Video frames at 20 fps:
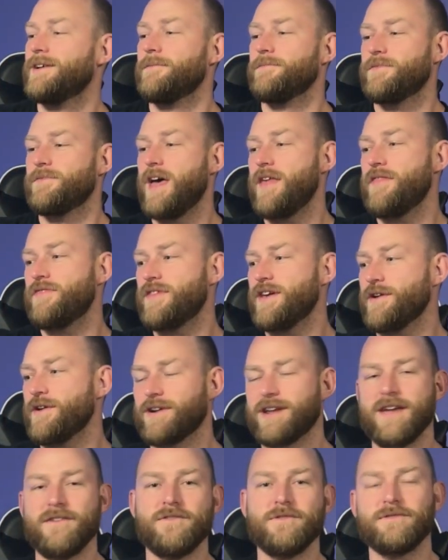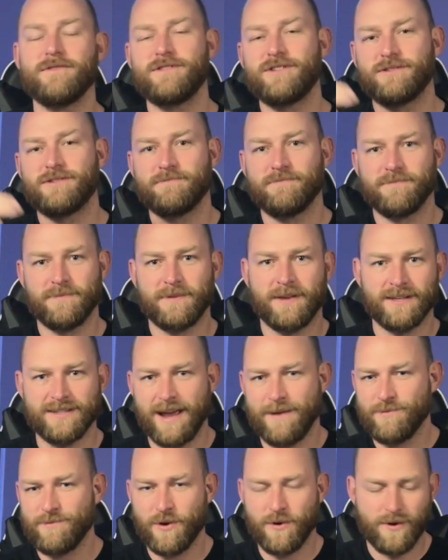that they were given because
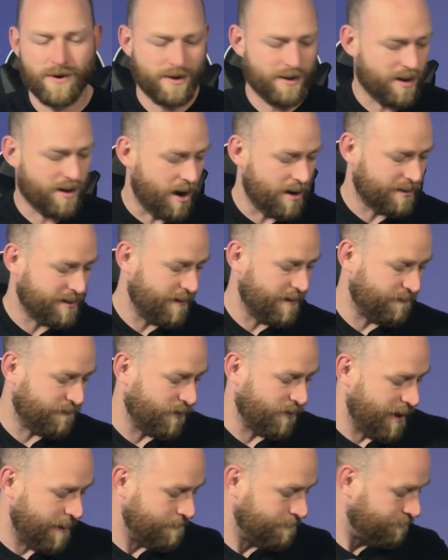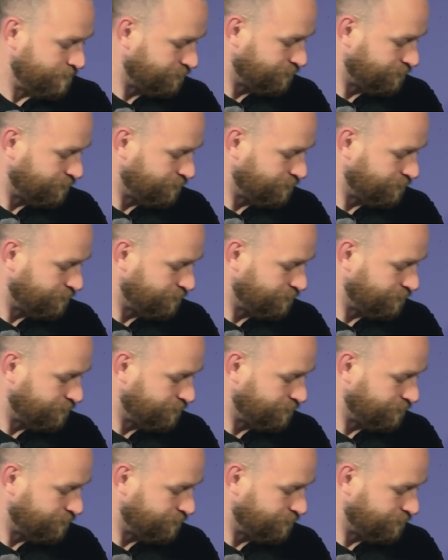I'm doing content for them.